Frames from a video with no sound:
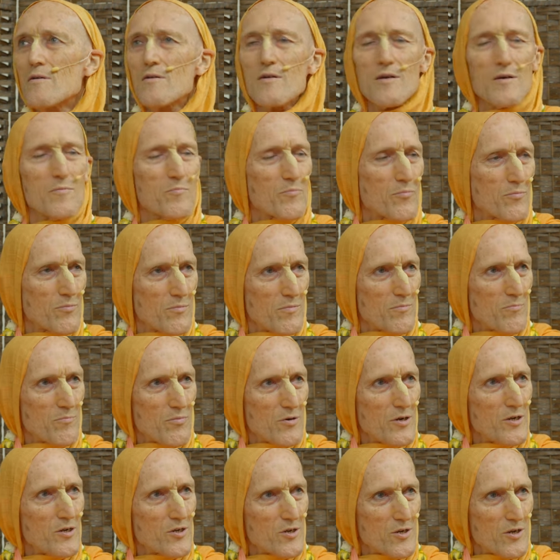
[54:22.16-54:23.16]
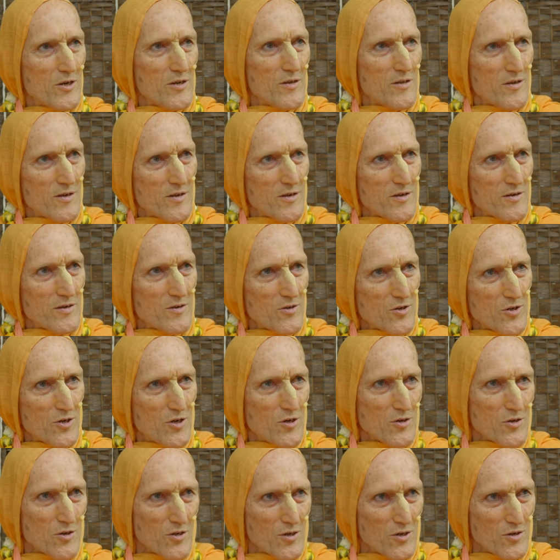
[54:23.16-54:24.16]
they preach in the
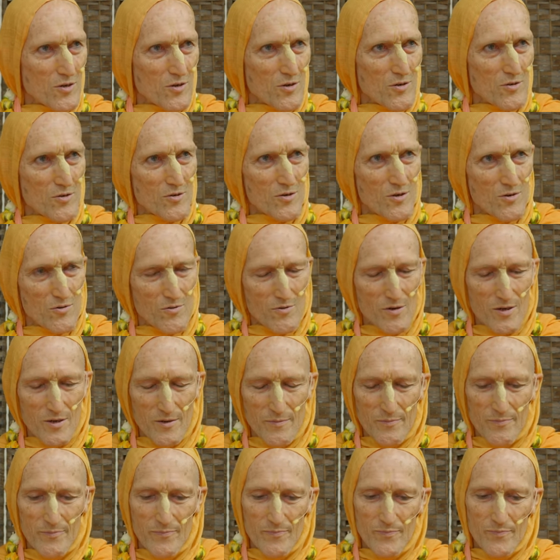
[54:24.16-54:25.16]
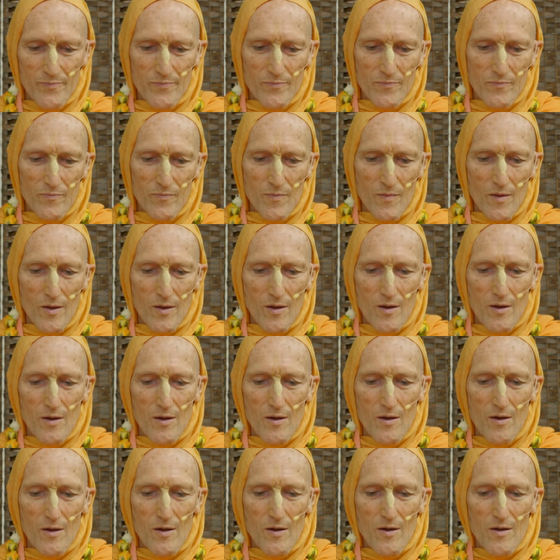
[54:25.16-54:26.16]
churches also, right?
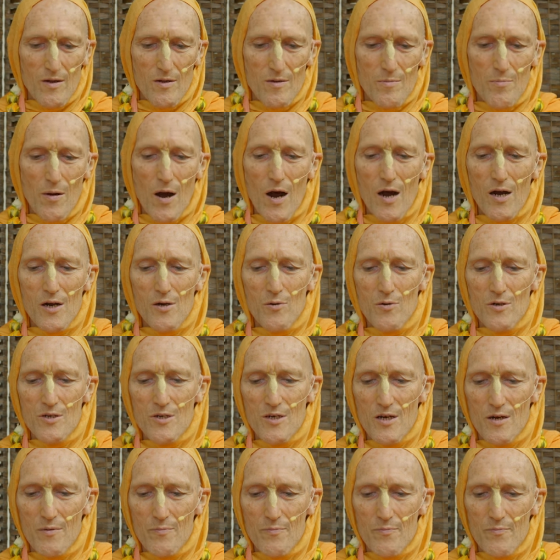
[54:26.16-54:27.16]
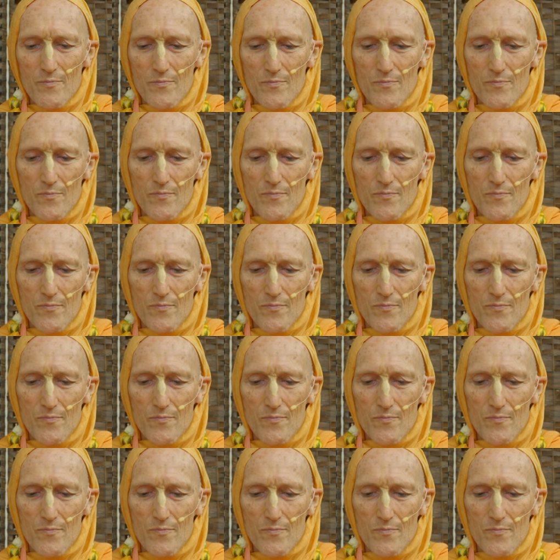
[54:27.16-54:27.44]
The Bhagavatam,